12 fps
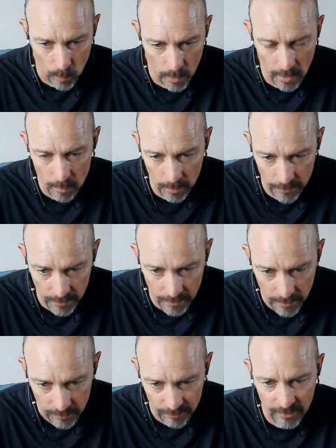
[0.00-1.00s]
we're able
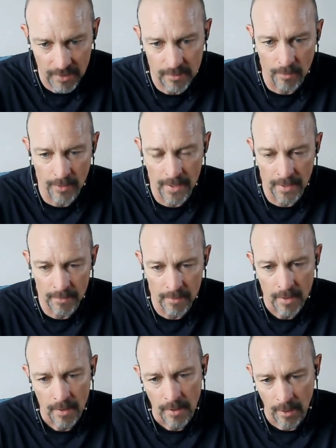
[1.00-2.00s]
to signal then
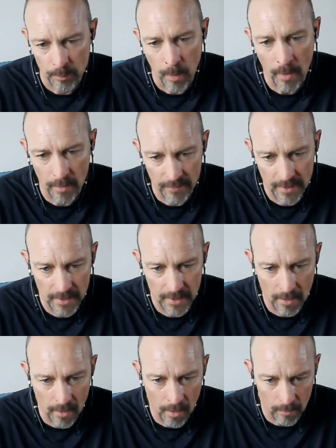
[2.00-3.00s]
as part of the
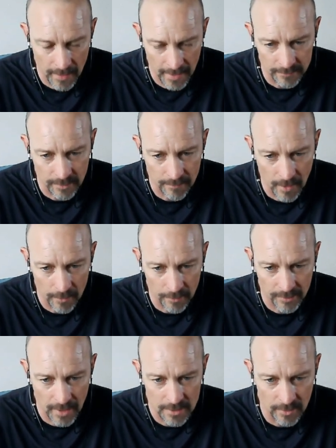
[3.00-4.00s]
EDR or the
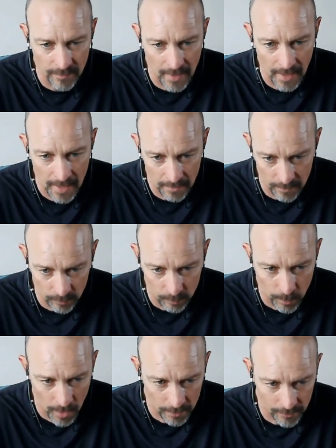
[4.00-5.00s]
antivirus agent that, hey, this
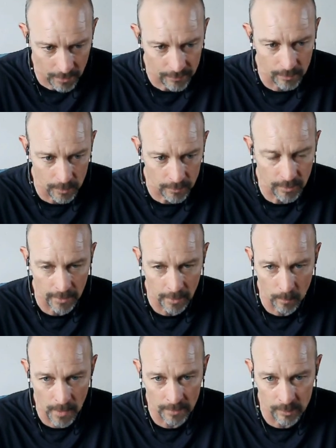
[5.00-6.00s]
process looks like a
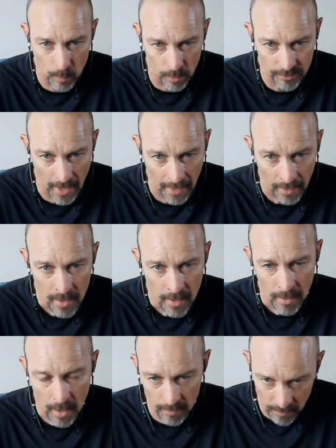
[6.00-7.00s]
ransomware attack.
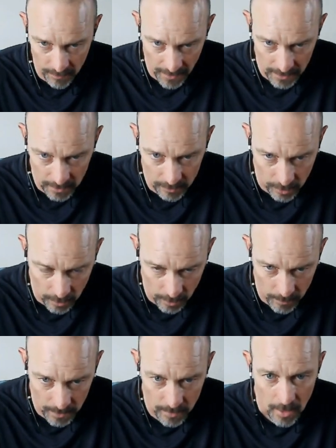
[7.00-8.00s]
And then they
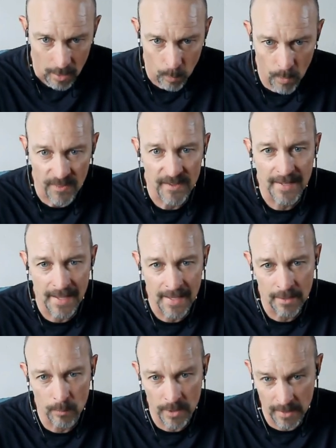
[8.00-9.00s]
determine with the
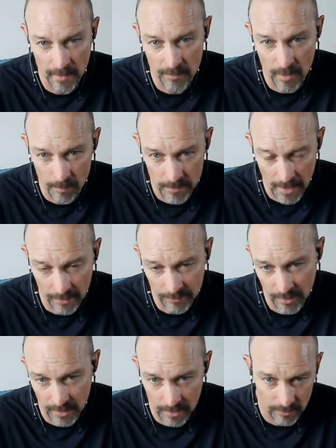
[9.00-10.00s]
data we give them,
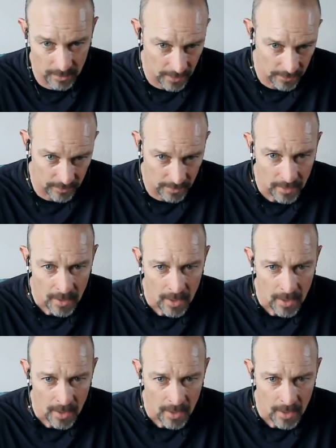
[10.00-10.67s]
yes, it is, it isn't.